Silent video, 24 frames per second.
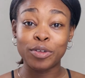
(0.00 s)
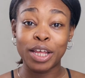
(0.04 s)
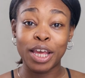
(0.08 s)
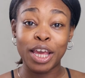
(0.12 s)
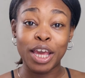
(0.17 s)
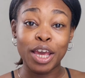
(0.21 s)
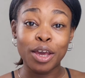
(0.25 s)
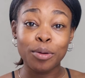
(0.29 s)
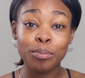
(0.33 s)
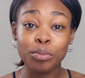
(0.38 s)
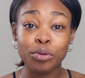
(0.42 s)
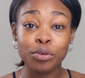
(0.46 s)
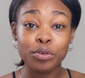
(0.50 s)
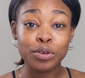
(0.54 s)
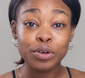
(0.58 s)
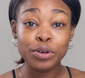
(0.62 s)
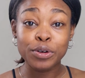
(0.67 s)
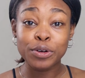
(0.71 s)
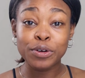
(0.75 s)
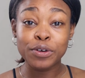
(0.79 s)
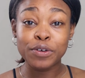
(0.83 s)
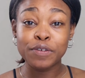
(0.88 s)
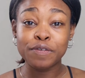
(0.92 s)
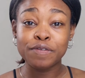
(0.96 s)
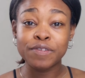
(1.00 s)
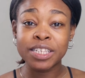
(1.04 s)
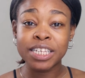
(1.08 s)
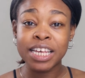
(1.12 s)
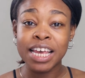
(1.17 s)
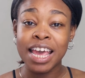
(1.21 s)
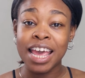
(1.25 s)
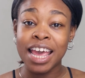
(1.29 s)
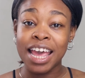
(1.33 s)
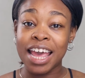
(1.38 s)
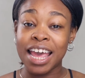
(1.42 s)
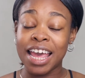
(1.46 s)
improved
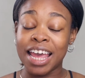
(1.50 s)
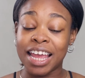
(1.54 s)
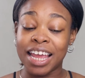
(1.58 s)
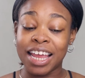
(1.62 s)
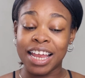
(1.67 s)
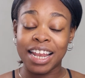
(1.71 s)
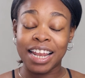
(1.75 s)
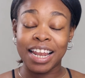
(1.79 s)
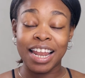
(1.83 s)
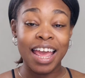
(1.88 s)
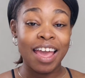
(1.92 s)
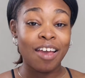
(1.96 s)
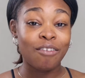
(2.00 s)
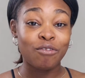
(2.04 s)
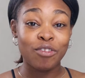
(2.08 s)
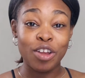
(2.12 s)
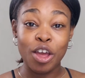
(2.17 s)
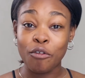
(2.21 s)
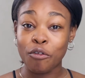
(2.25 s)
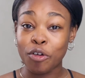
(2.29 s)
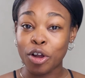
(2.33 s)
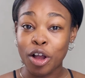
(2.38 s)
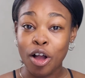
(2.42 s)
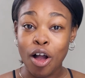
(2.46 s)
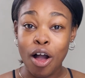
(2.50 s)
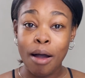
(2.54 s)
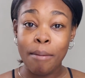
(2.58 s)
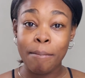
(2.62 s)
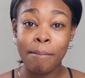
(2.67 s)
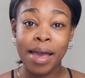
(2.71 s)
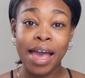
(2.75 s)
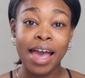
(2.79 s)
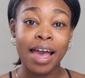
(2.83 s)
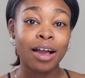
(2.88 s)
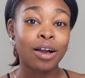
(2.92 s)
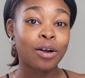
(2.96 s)
and have never gone
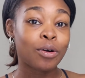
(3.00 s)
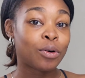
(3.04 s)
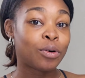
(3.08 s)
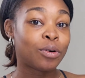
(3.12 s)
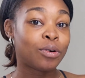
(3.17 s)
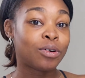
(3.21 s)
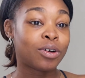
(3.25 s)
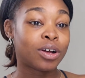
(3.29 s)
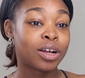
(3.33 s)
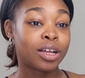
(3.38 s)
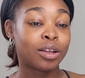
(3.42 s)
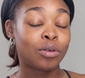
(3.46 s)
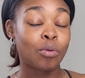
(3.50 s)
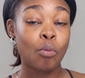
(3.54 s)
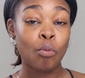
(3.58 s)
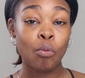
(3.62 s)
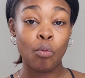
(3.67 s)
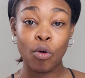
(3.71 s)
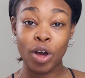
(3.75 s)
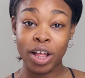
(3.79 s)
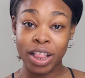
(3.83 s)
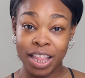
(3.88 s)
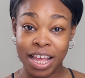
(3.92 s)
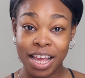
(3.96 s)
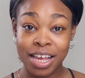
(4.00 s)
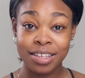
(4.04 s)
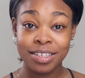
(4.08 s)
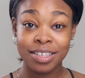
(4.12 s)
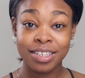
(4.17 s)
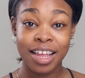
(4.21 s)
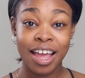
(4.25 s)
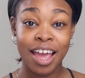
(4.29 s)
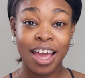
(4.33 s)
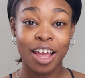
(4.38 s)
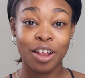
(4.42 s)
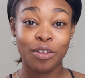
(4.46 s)
back on what they
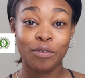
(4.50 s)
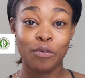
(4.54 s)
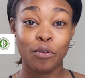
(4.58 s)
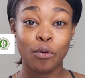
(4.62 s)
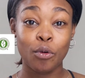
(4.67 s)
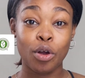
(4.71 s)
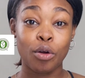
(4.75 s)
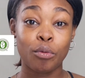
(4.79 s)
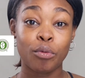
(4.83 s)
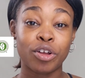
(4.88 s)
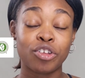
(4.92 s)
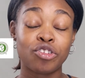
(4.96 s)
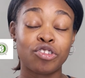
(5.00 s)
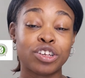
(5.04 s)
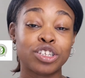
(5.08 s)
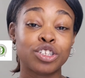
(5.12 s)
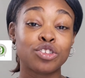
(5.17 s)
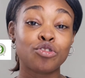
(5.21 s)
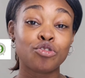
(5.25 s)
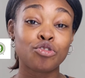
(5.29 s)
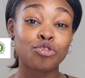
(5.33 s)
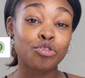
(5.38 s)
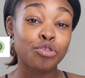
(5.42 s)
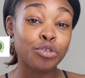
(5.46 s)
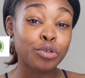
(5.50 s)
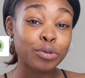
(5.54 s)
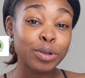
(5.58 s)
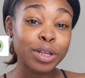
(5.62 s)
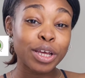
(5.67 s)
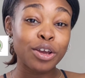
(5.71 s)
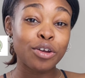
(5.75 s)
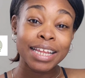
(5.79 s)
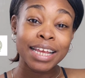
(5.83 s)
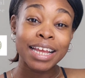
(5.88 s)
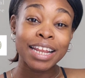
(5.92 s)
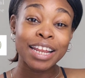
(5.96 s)
stand for, which is truly
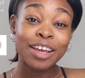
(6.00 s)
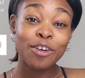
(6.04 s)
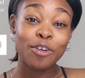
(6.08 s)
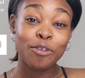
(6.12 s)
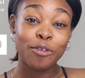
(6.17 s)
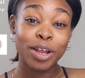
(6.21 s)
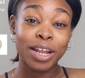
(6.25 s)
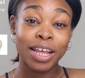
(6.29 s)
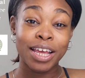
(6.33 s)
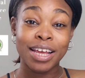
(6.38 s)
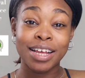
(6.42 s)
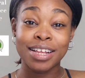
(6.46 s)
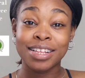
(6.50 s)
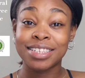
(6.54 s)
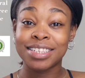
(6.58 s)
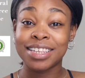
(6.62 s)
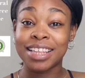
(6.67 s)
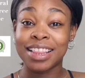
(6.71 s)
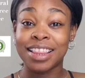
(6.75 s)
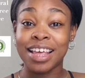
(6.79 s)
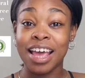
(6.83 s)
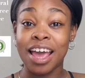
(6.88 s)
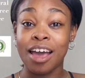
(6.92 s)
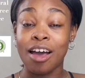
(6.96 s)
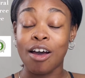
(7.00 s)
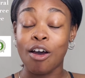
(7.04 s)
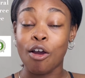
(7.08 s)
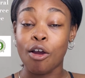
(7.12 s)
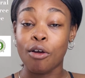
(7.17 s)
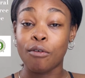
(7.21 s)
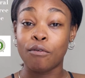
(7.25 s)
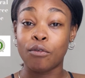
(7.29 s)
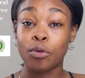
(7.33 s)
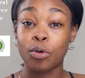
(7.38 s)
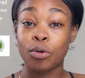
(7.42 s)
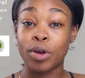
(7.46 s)
clean ingredients that are
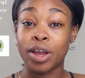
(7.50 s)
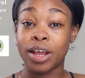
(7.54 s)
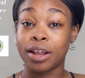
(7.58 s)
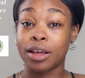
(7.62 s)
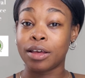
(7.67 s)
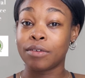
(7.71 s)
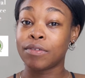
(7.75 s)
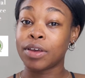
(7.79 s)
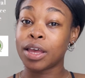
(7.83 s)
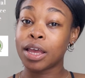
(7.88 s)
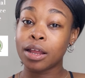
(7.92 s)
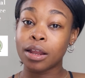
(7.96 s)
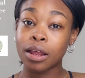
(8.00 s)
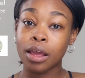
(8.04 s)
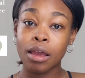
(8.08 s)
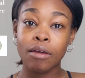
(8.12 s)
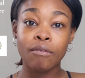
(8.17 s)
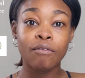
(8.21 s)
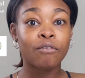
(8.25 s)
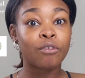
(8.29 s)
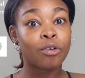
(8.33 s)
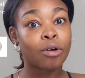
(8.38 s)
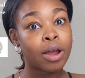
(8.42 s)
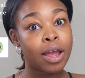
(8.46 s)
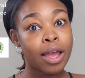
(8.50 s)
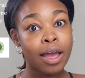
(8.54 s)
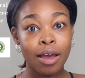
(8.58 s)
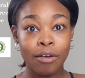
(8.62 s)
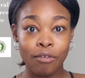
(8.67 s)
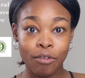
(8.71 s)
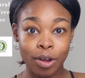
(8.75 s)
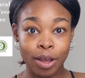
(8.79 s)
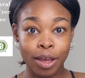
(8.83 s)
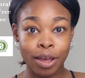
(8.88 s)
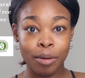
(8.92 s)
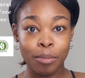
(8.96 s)
void of any forever
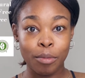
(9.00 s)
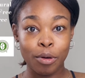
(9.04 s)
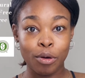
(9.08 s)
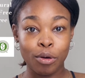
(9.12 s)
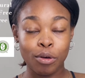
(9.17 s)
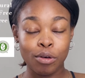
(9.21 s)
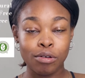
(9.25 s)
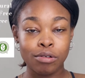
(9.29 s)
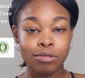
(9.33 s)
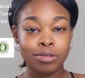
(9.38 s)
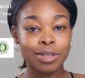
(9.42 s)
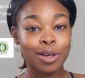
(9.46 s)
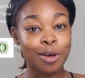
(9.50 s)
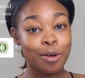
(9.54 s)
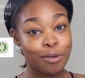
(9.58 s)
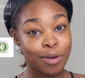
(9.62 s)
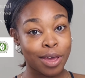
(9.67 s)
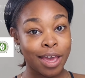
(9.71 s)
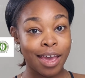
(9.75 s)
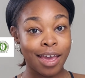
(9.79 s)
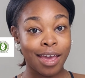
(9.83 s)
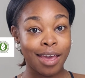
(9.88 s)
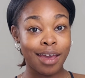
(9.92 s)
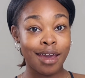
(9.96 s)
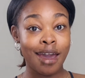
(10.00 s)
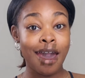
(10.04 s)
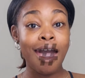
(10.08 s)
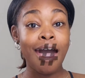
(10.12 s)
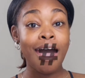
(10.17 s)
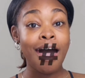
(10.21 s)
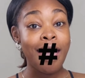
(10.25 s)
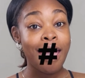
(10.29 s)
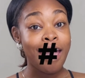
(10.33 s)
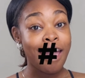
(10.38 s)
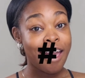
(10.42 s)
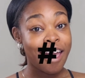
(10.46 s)
chemicals. Okay,
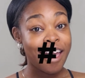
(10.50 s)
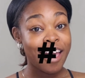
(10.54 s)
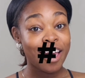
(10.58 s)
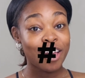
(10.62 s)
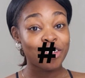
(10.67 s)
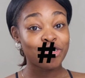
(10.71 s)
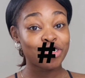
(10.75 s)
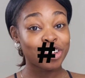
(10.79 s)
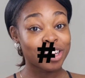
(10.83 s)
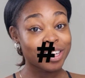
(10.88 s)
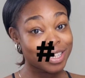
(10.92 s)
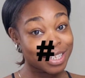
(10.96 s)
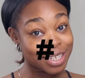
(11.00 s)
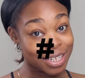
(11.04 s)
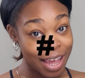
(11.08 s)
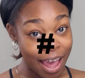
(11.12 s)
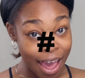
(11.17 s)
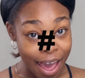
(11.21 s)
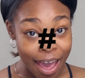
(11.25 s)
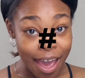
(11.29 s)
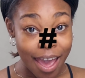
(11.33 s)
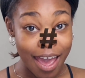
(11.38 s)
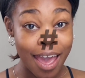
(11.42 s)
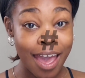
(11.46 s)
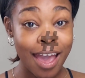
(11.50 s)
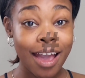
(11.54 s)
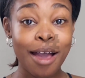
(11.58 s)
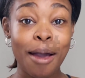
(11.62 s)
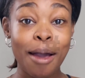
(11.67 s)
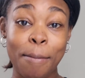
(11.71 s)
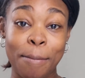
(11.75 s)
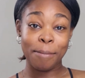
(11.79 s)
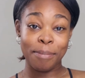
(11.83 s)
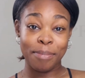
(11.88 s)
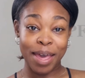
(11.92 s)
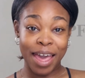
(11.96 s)
hashtag
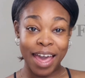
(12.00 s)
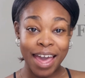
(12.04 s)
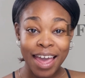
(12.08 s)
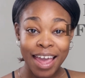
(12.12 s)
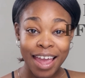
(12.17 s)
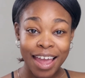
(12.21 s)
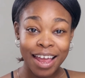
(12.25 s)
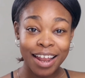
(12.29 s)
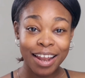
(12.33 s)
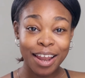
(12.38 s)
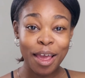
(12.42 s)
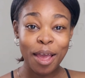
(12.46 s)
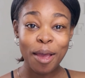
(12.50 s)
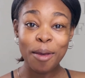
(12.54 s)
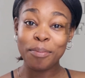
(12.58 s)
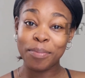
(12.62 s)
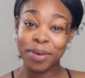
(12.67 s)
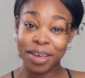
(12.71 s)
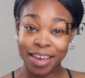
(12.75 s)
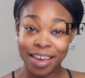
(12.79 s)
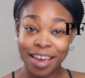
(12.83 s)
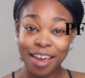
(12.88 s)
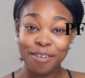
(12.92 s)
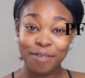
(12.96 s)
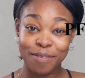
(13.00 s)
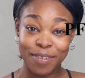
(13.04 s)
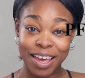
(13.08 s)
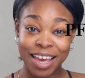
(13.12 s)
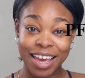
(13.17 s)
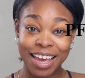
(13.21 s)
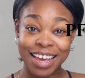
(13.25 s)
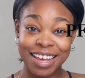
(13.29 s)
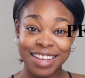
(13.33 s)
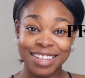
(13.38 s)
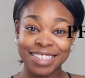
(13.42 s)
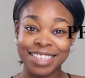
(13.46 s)

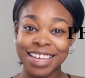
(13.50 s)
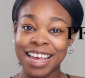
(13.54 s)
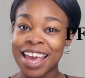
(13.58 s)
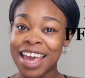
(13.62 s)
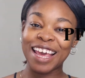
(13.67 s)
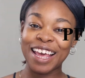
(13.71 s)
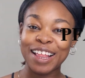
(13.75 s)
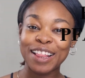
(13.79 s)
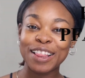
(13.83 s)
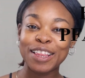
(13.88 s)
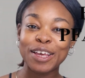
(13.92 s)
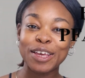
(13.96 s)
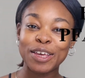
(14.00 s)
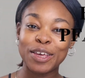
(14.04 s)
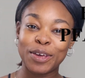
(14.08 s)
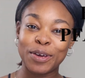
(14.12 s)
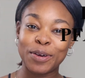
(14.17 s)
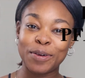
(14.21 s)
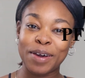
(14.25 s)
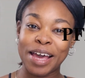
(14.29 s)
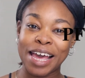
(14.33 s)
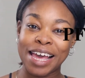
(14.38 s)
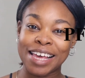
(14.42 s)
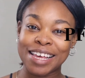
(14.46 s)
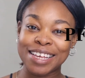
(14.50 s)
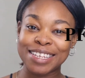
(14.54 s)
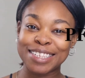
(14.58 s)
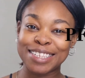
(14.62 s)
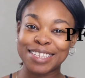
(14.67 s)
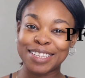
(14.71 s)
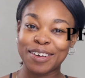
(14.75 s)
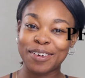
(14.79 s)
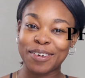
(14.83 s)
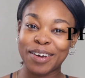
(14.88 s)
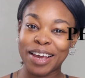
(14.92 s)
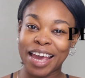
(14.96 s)
bad in the US.
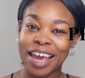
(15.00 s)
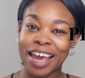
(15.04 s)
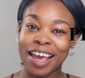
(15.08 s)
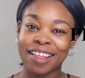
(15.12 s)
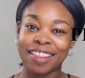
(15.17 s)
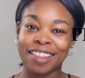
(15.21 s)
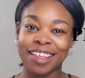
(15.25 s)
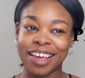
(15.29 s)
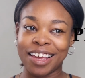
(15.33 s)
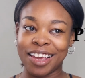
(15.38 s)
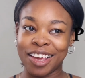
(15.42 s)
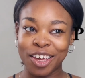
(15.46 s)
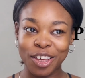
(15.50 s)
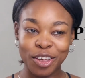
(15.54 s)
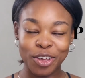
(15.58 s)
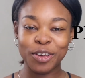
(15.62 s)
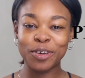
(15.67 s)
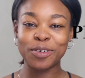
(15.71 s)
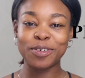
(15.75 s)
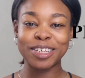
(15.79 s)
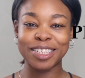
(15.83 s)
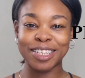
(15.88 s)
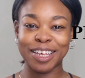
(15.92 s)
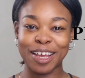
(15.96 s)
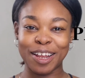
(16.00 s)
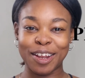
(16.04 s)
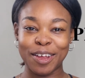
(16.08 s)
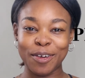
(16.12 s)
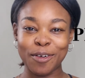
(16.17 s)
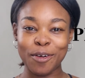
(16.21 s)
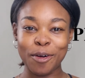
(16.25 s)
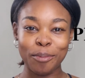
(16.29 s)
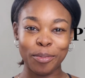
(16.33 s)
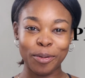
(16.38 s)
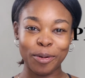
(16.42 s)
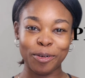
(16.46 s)
Okay, the EU is getting
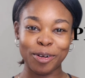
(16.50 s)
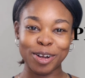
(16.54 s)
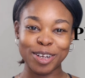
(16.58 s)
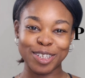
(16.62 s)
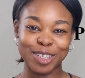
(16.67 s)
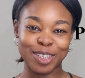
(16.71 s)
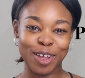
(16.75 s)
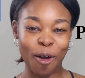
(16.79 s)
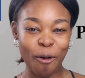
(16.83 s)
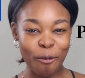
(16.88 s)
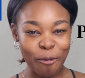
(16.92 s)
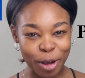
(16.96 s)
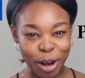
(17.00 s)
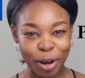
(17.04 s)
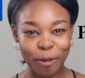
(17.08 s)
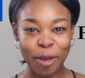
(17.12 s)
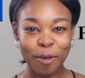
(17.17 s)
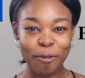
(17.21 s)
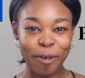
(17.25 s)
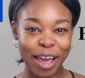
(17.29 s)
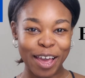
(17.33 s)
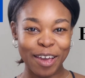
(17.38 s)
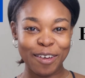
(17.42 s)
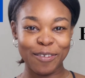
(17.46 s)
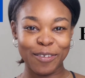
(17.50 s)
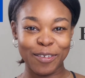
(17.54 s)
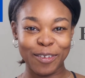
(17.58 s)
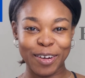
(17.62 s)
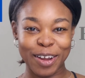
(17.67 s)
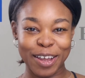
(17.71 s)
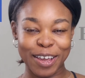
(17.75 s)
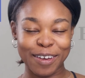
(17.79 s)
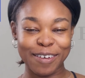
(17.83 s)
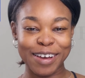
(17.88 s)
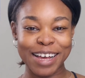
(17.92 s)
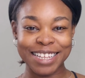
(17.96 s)
on board, so what are we waiting for,
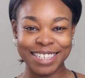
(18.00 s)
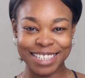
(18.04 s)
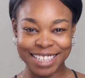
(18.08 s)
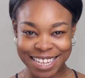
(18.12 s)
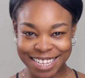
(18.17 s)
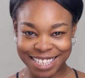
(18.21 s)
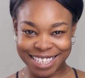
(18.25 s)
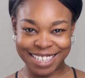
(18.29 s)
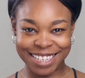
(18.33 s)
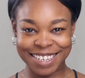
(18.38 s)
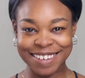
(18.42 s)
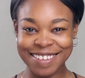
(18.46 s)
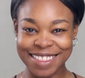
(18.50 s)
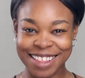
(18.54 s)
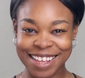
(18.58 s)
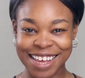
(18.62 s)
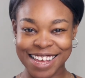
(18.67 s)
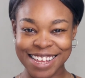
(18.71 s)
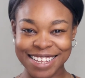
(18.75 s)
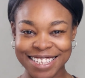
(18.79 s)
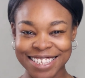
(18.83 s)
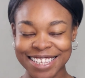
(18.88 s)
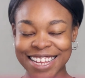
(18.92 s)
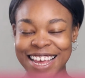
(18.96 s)
US? Let's do this.